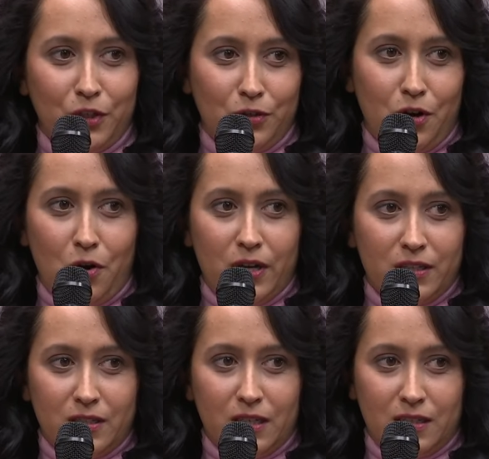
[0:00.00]
you know,
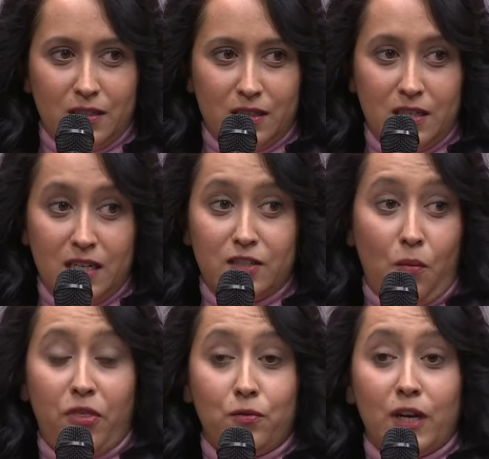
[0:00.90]
as seeing
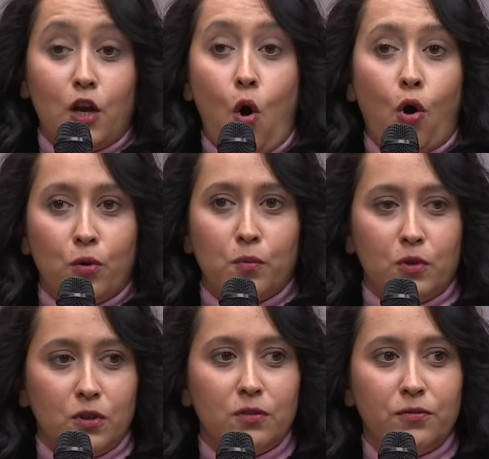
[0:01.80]
something really horrible